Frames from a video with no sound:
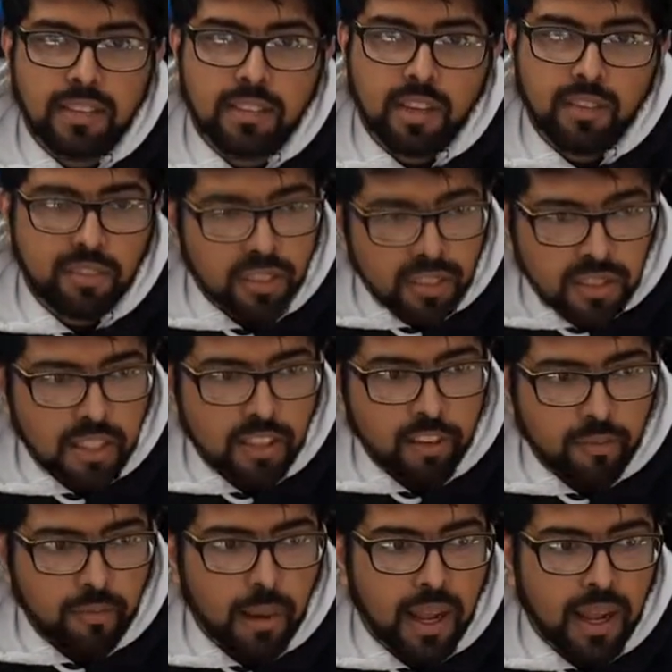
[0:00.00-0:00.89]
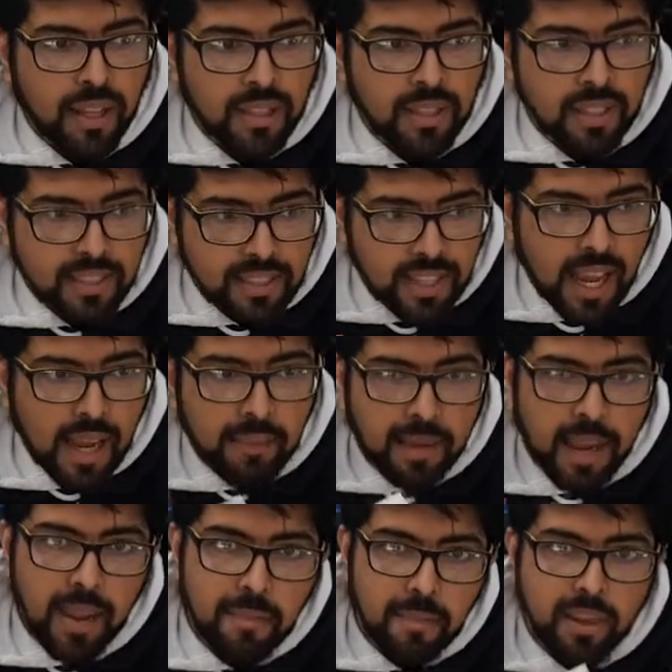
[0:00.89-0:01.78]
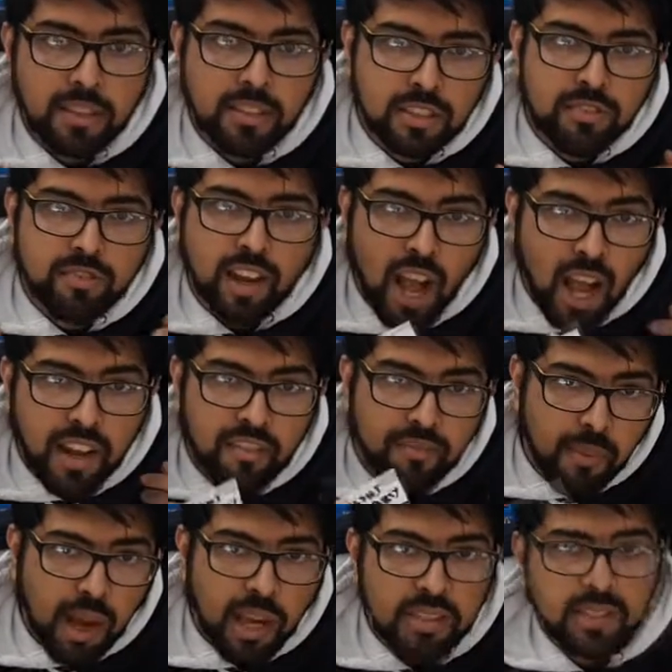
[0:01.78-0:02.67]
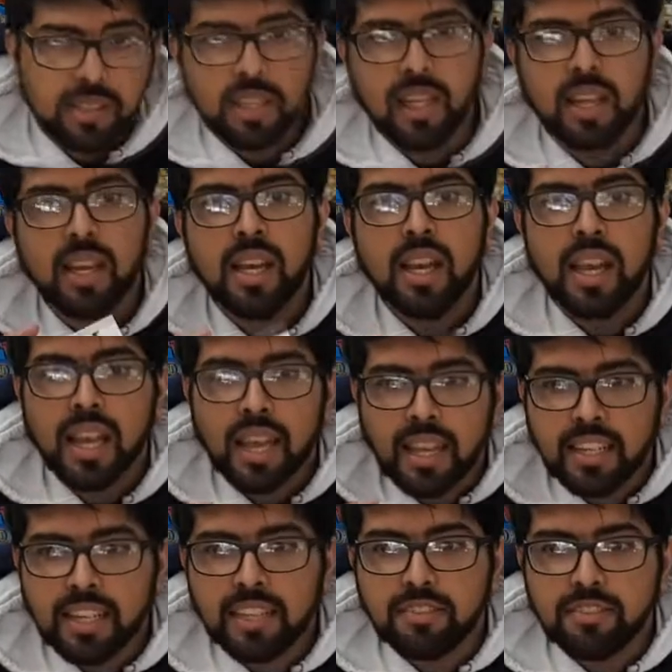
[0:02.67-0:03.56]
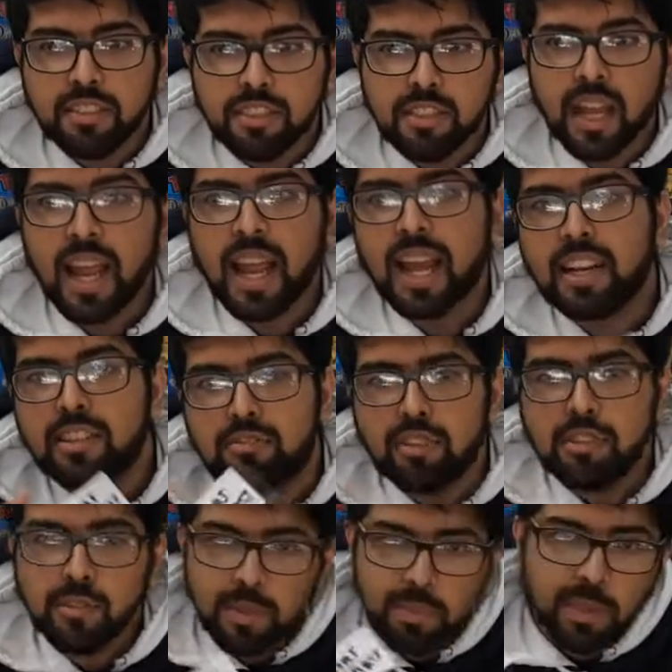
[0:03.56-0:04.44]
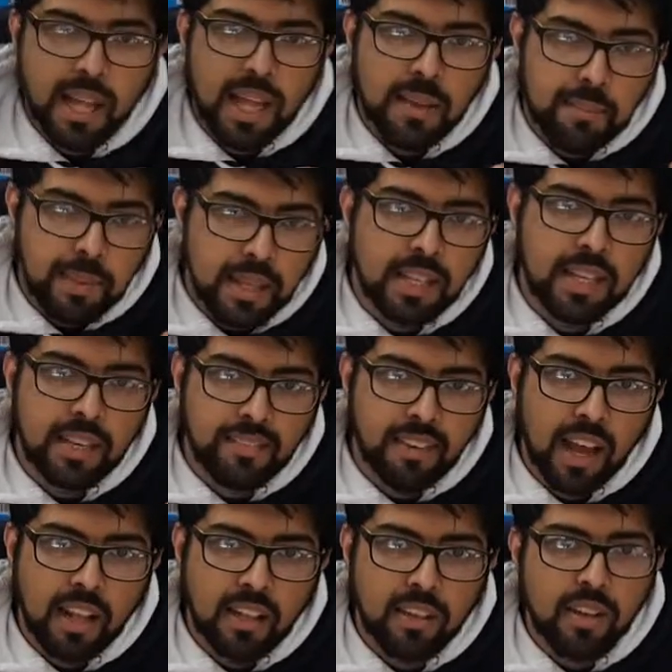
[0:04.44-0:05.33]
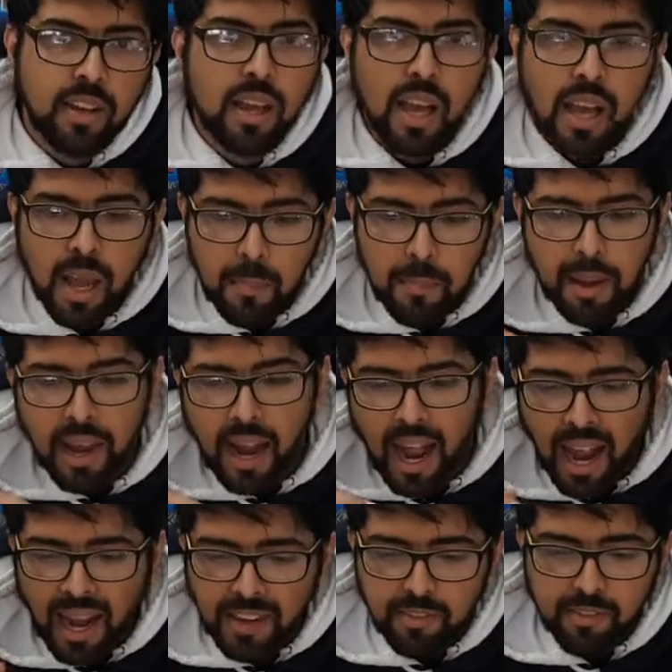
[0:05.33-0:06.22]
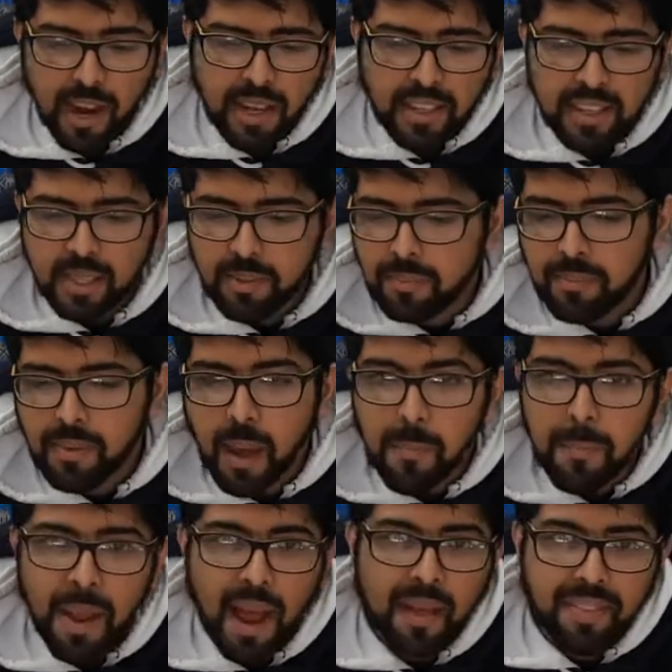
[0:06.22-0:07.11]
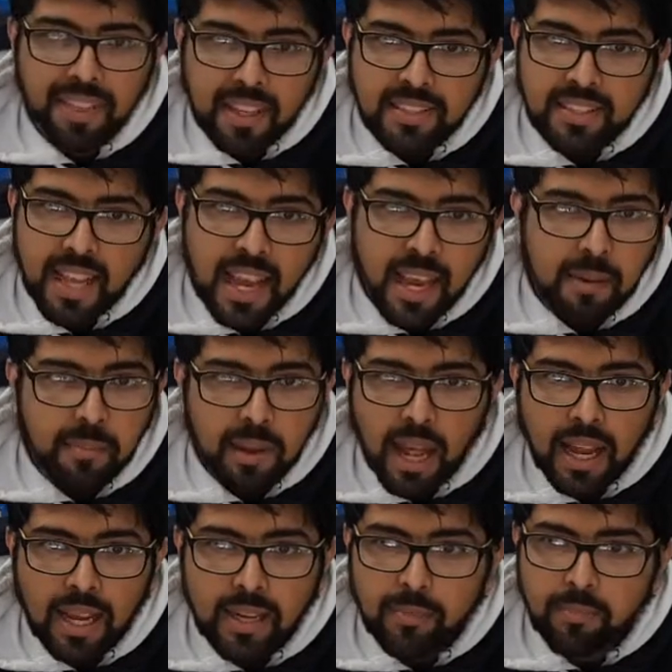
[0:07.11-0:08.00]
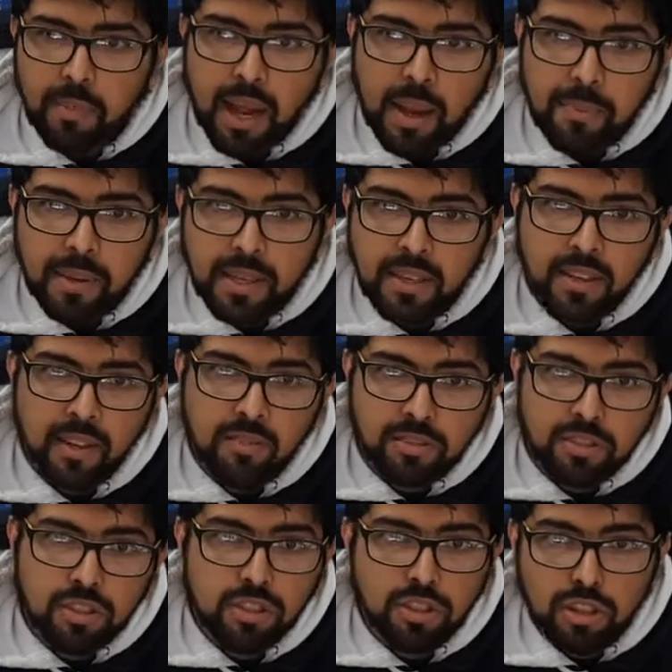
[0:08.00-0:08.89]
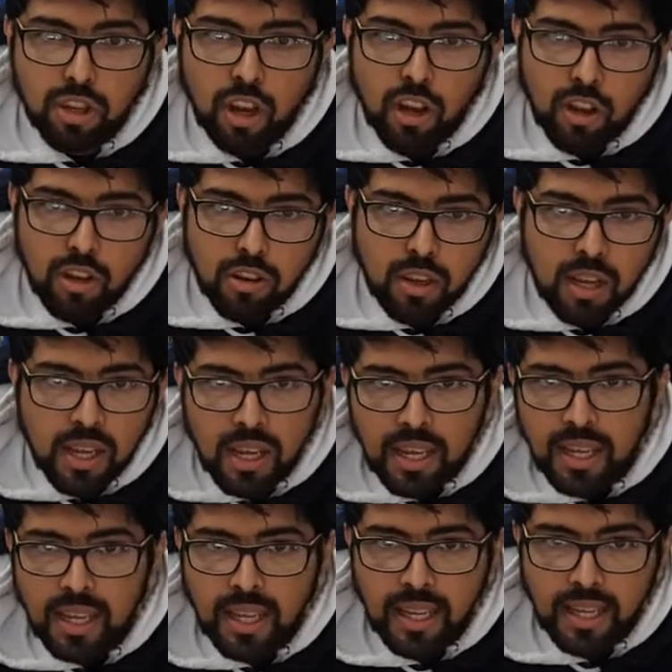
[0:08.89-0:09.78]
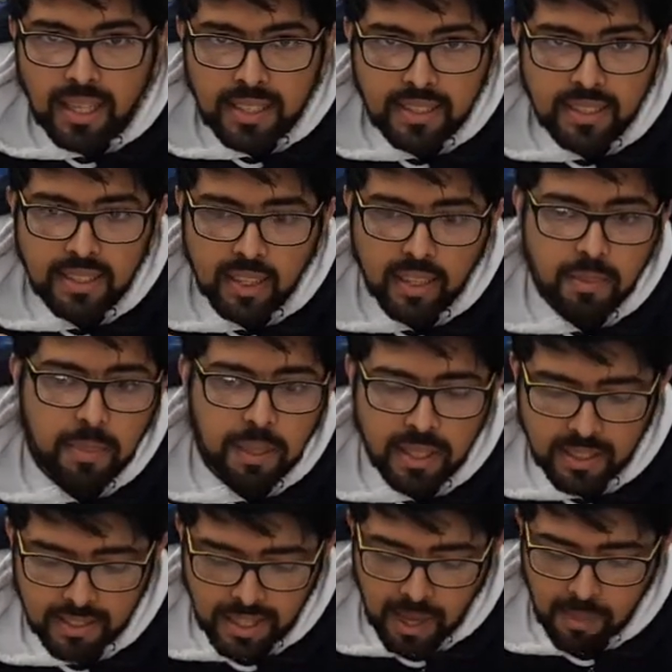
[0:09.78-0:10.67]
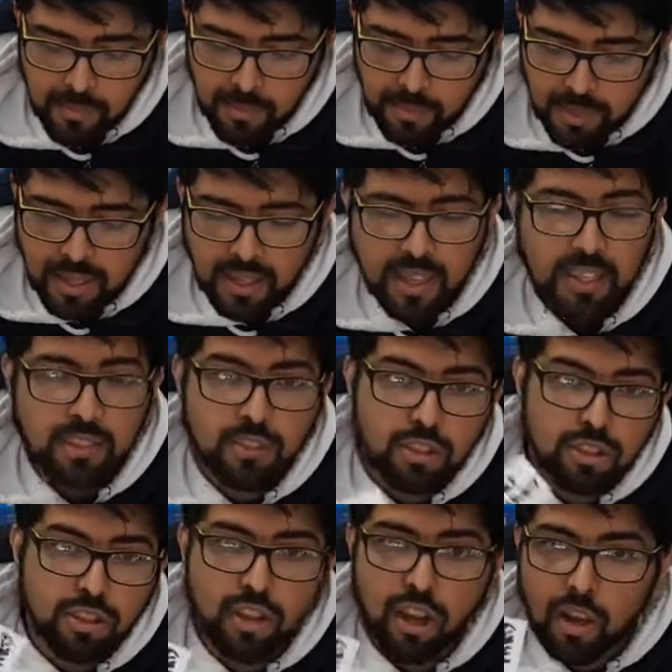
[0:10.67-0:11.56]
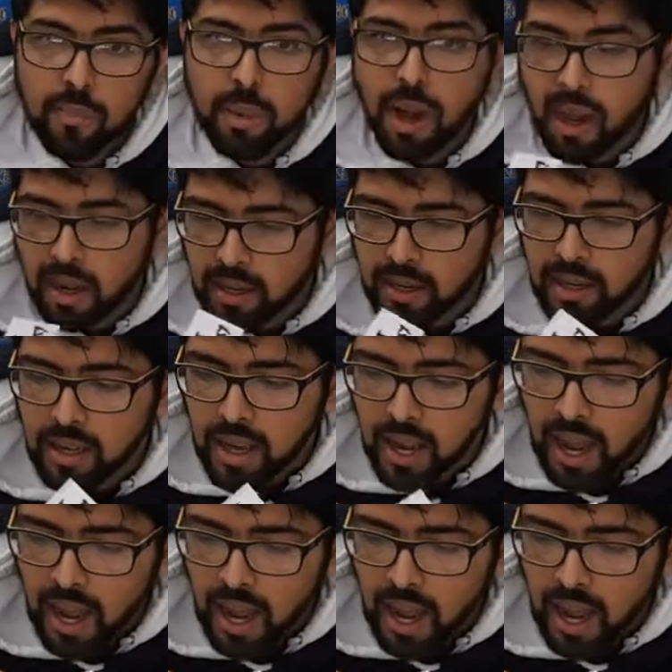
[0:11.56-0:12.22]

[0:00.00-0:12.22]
So if you're sick of playing the same game because you've kind of mastered it, it gives you that extra replayability value. But I'd rank them about the same. Like, my opinion of Sushi Go is going to be the same opinion as Sushi Go Party.